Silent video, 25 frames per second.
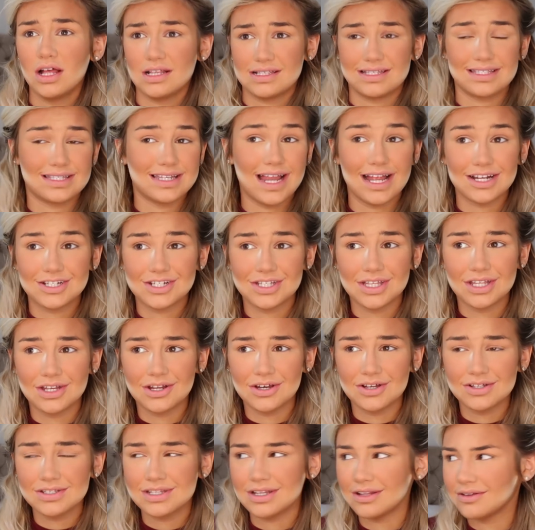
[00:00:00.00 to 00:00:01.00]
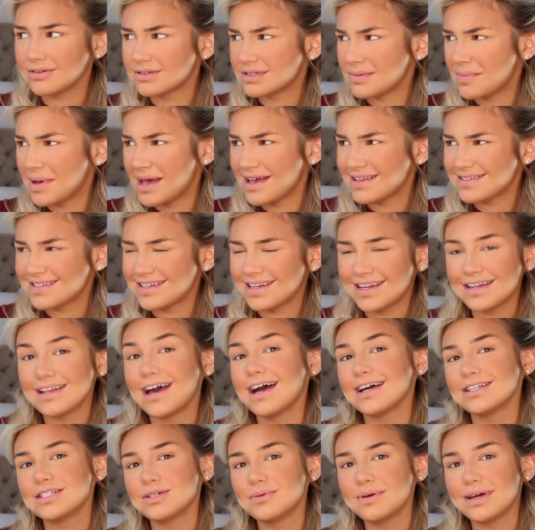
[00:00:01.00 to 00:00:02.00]
snatching the nose and it looks amazing, and
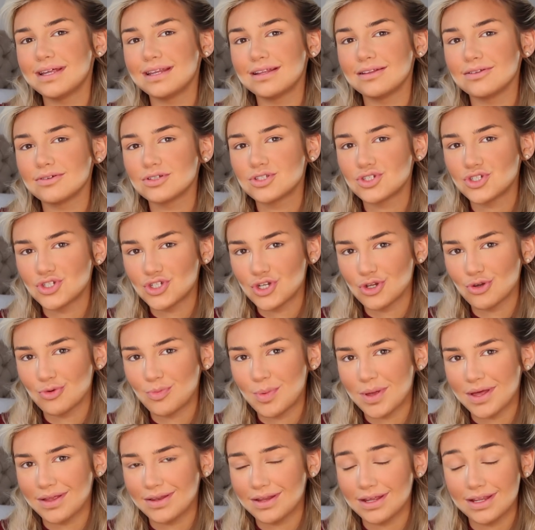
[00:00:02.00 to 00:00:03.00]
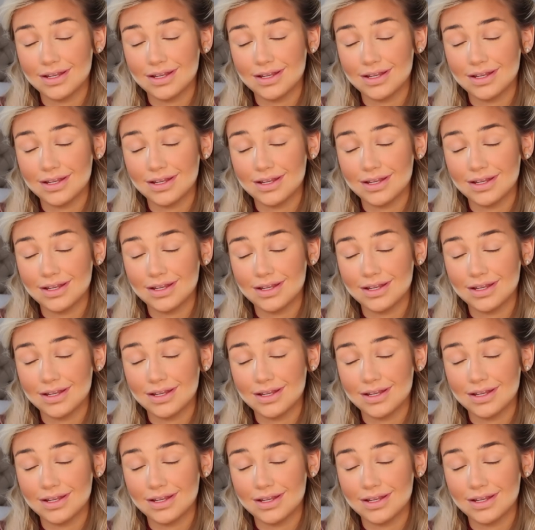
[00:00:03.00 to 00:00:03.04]
I do it and it looks stupid.